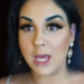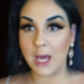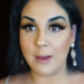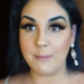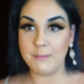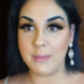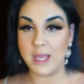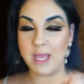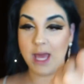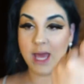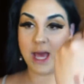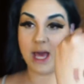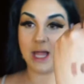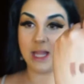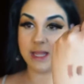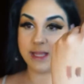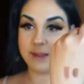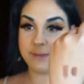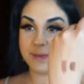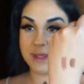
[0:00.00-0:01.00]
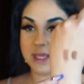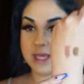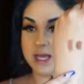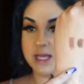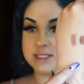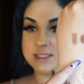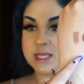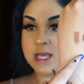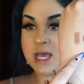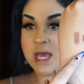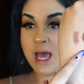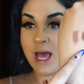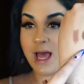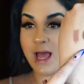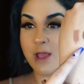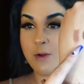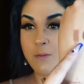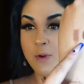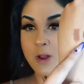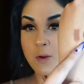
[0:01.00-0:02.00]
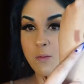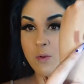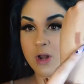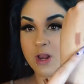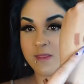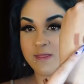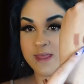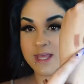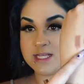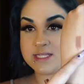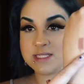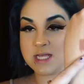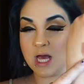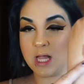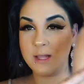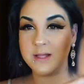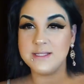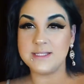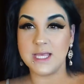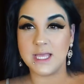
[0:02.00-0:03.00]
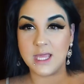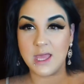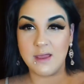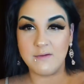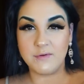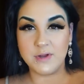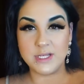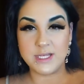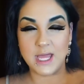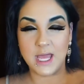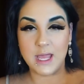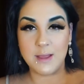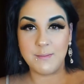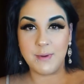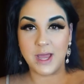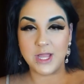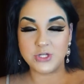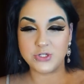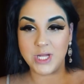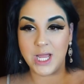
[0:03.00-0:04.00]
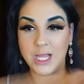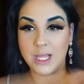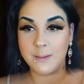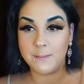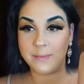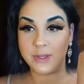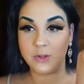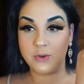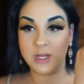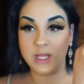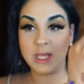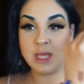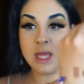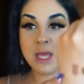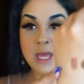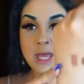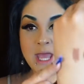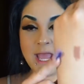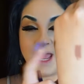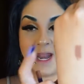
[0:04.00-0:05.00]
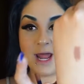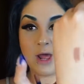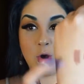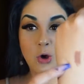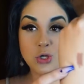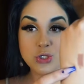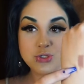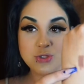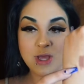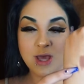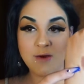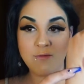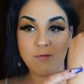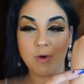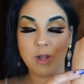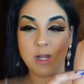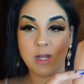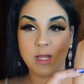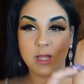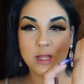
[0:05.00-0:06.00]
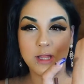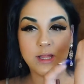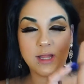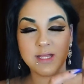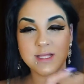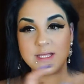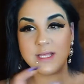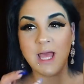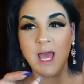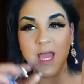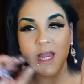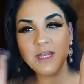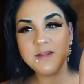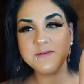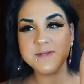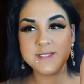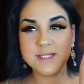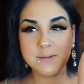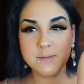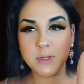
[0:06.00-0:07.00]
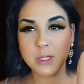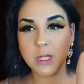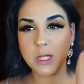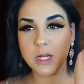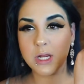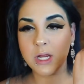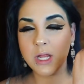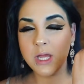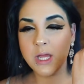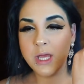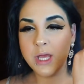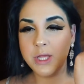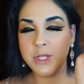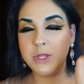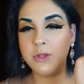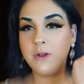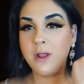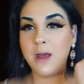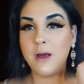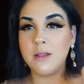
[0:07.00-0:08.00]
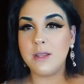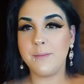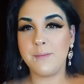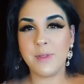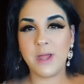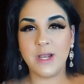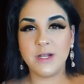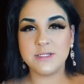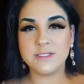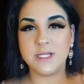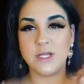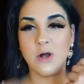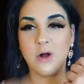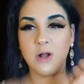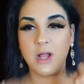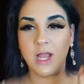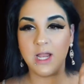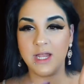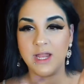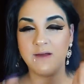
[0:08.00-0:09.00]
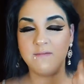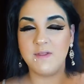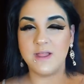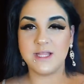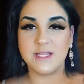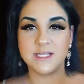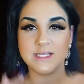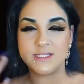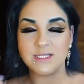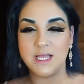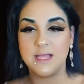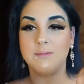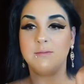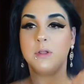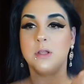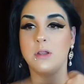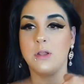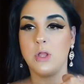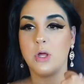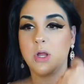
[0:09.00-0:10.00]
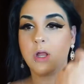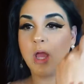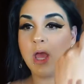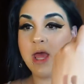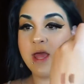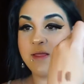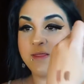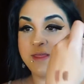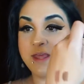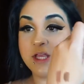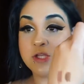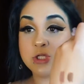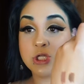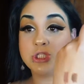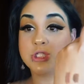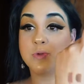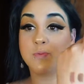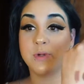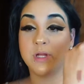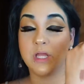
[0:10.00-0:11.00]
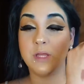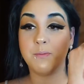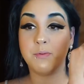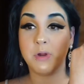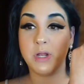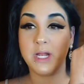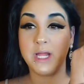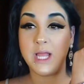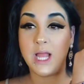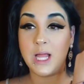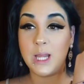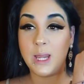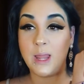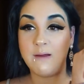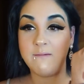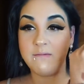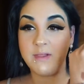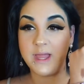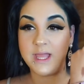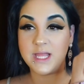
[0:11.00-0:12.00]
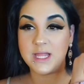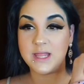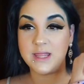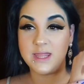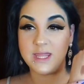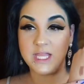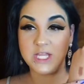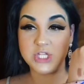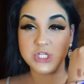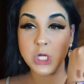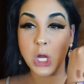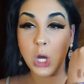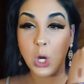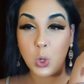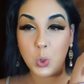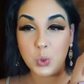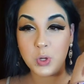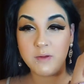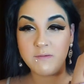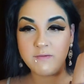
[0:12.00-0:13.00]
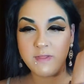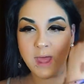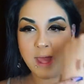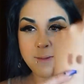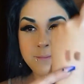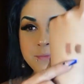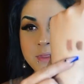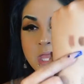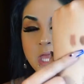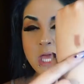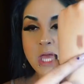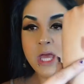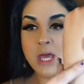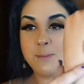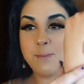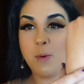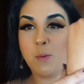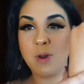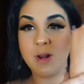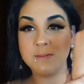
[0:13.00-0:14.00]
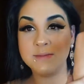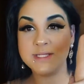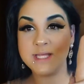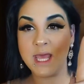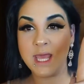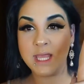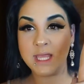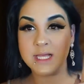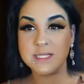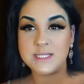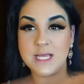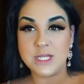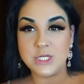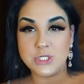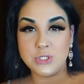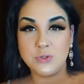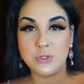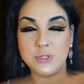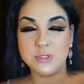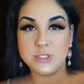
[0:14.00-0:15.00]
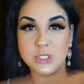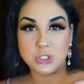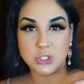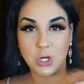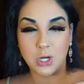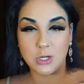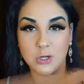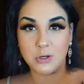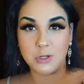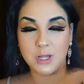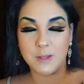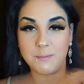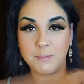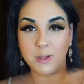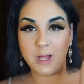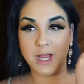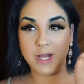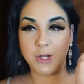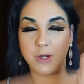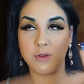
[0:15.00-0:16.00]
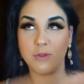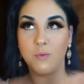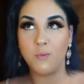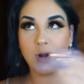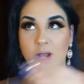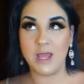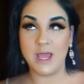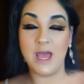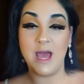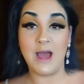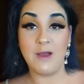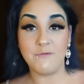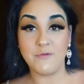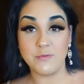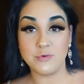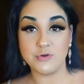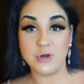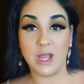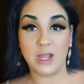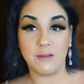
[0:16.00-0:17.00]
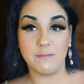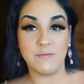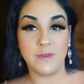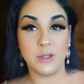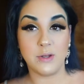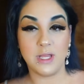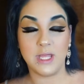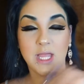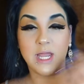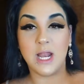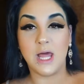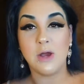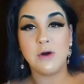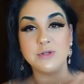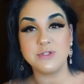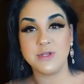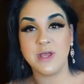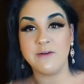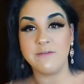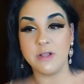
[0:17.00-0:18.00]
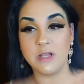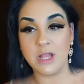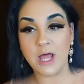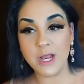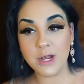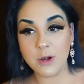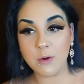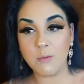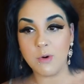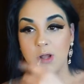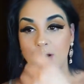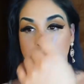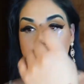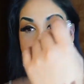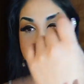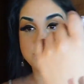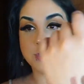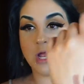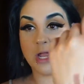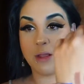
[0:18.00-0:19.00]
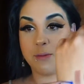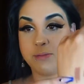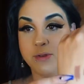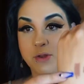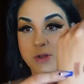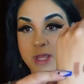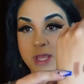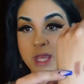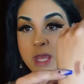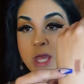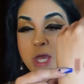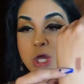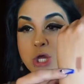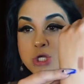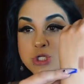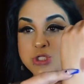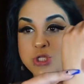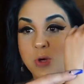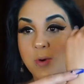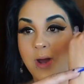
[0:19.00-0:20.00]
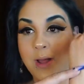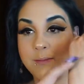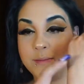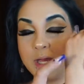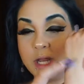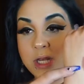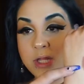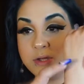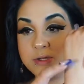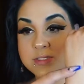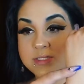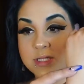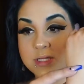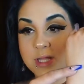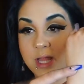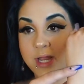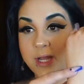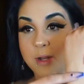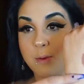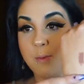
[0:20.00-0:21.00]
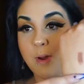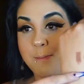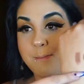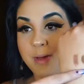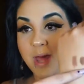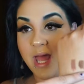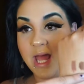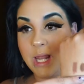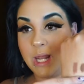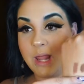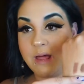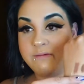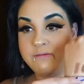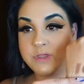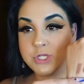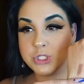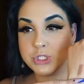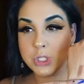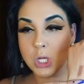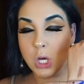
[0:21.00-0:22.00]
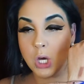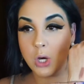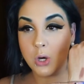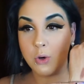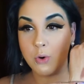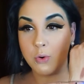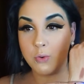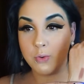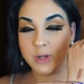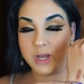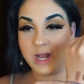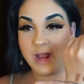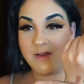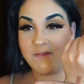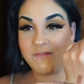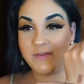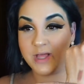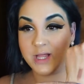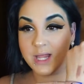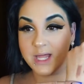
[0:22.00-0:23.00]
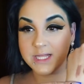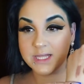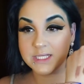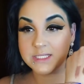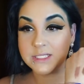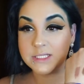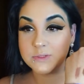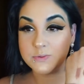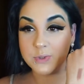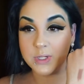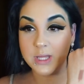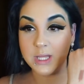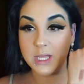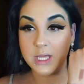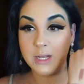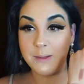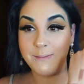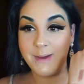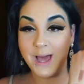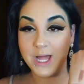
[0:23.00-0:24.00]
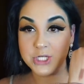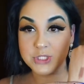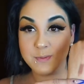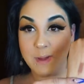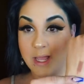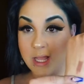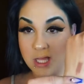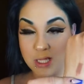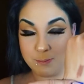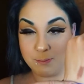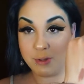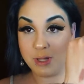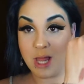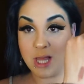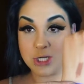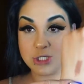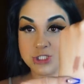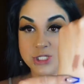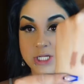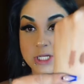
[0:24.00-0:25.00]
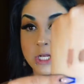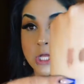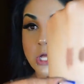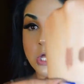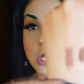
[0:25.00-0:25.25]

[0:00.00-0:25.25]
up my alley because I wear one of these colors like every day by Dragon Beauty. And I also have one. It's kind of similar. You know how lip liners, they all kind of have like the same look. These ones are really pretty. I love like the tone of them. But what I'm saying is I do use a darker lip liner, the one I have from Dragon Beauty. And I also have a lighter one from Dragon Beauty. So I'm going to use the lighter one, but I love the tone. And I feel like this is really going to match my complexion